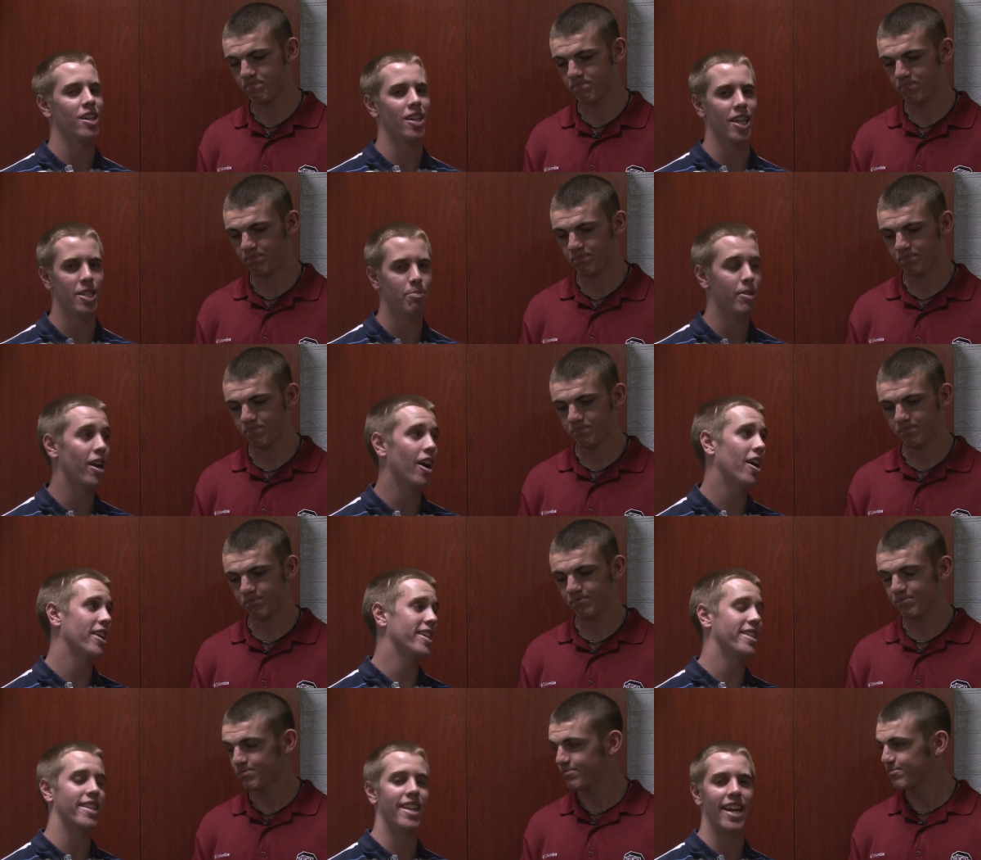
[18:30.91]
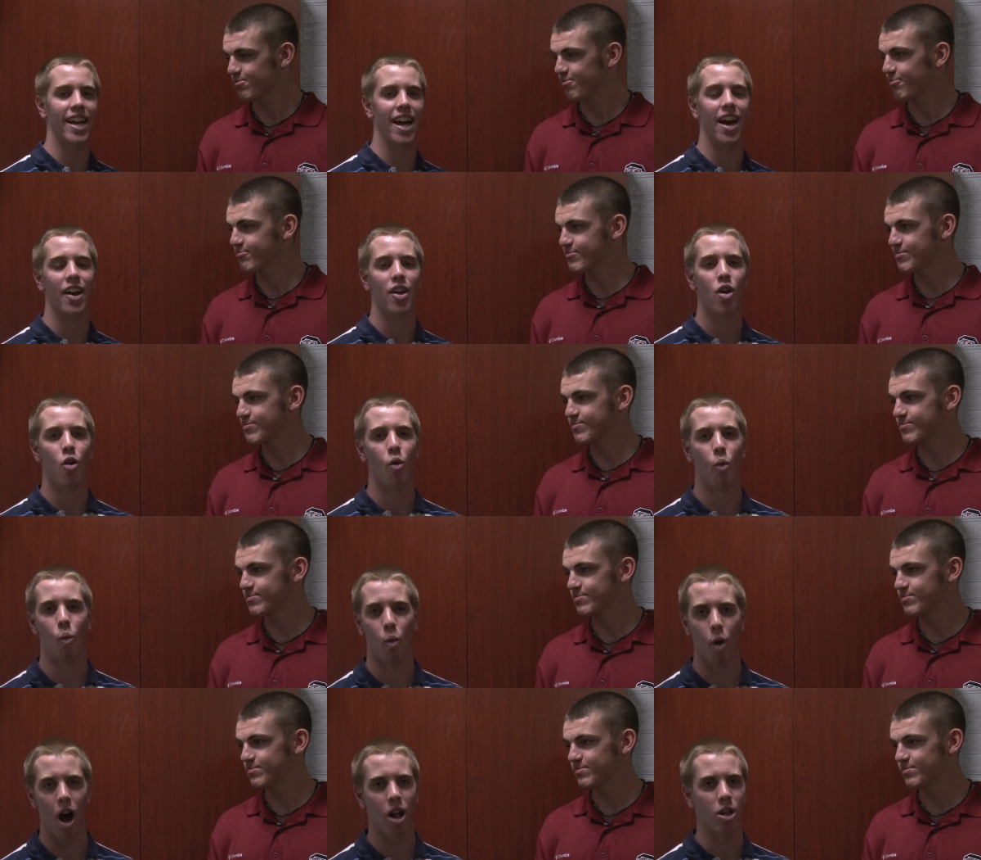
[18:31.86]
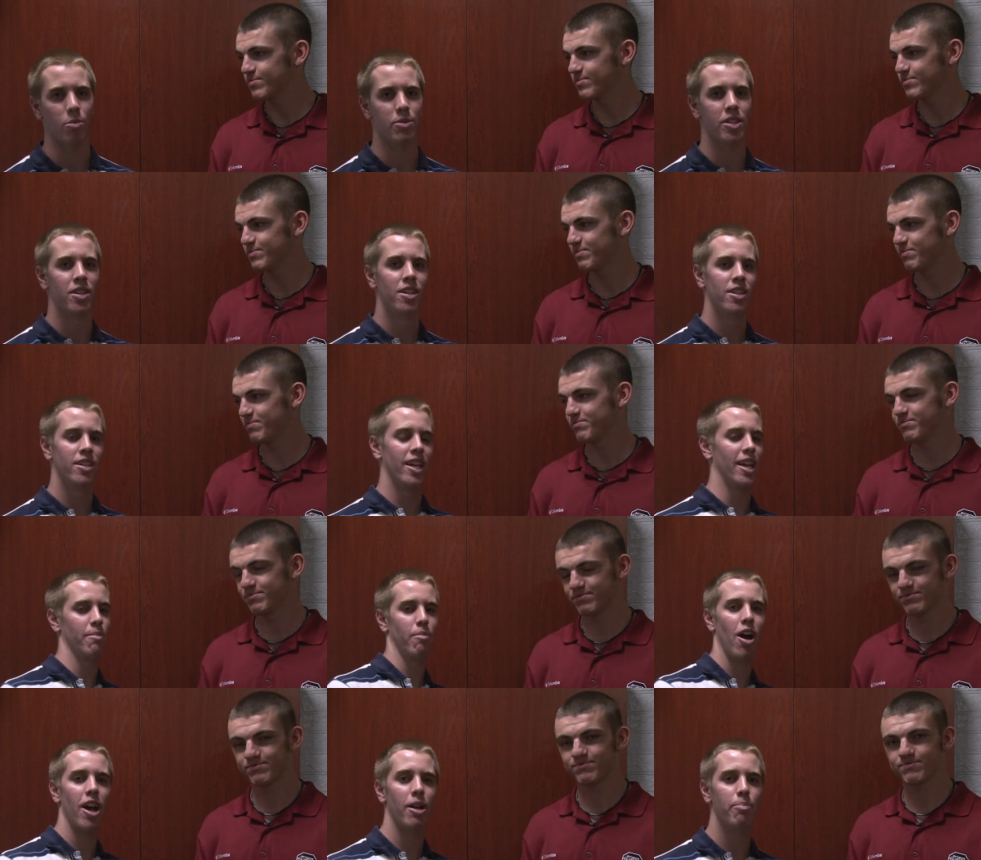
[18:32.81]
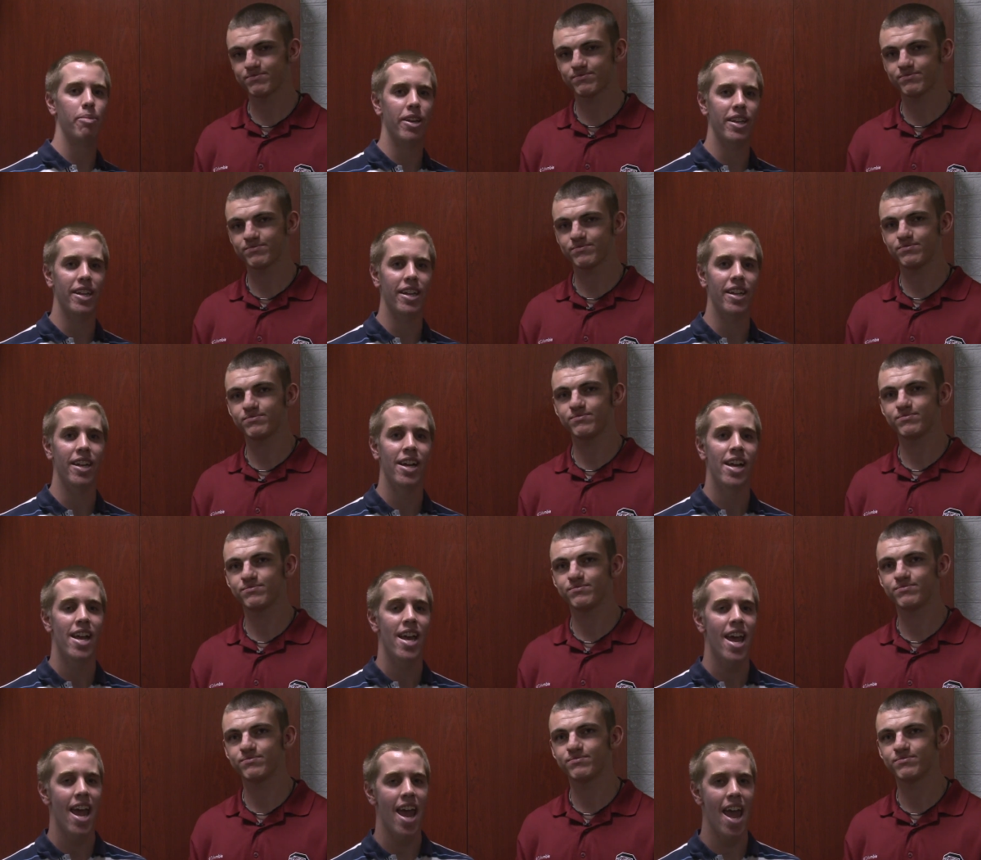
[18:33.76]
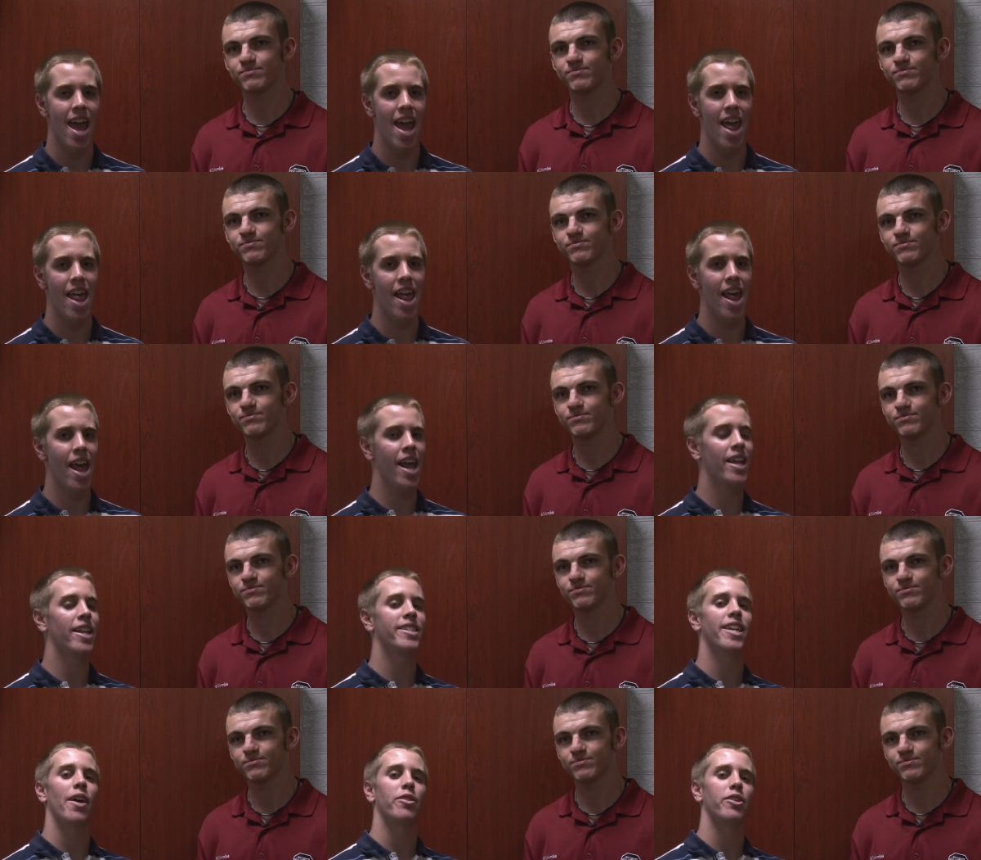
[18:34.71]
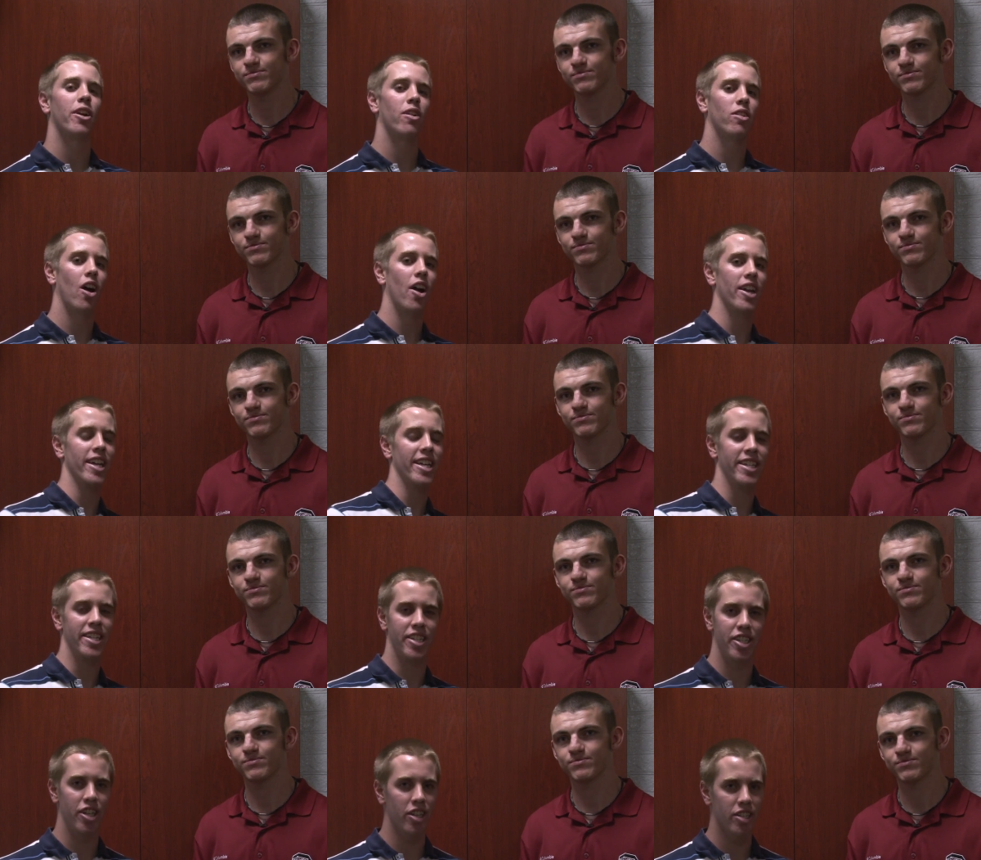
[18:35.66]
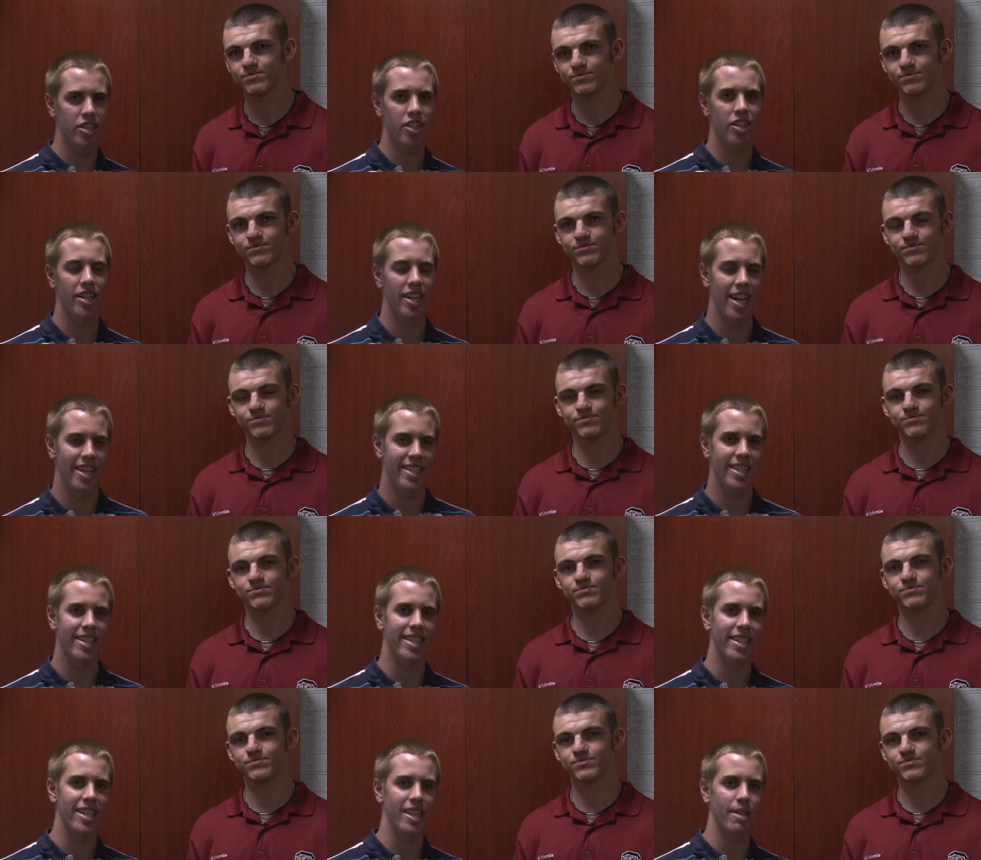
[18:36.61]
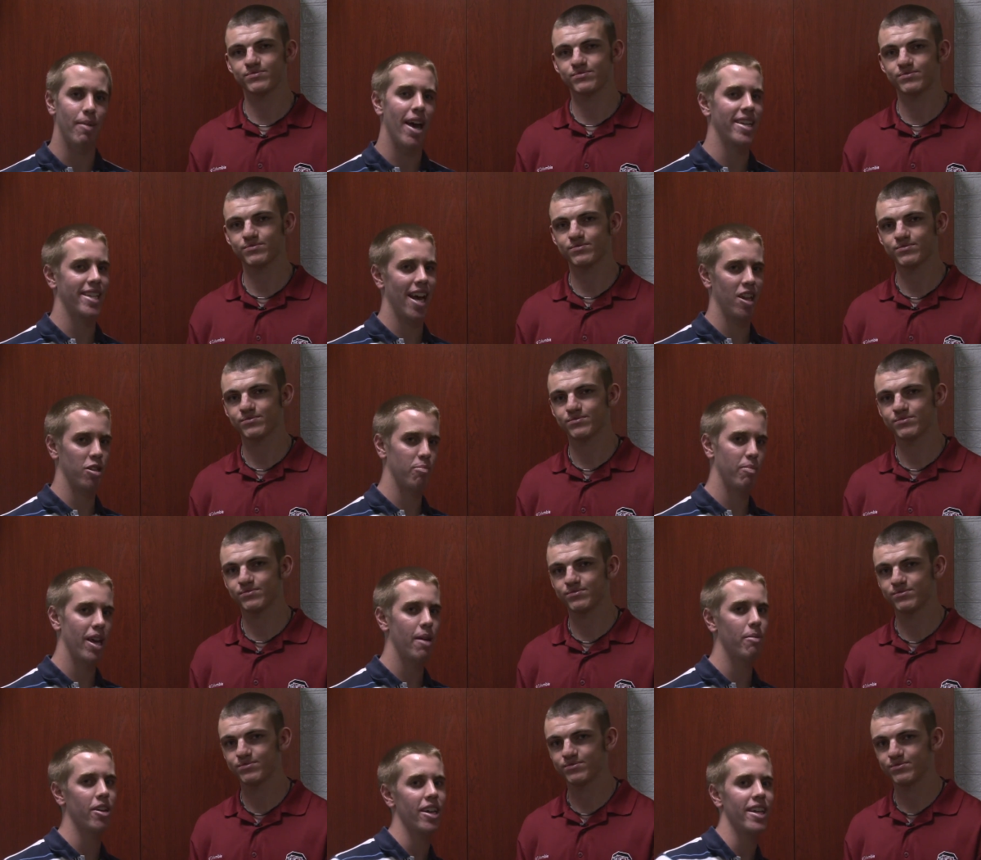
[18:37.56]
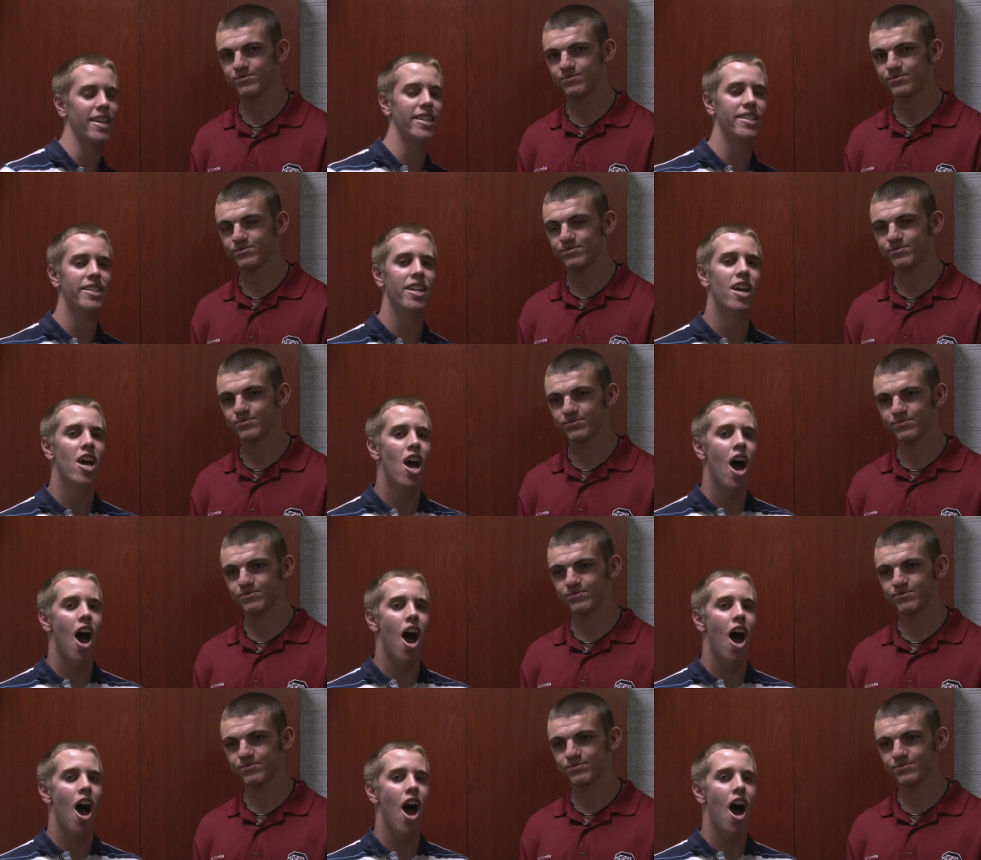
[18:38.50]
Speaker 1: Let's be honest, they got walloped. And in my opinion, South Carolina is just as good an SEC team as Alabama is.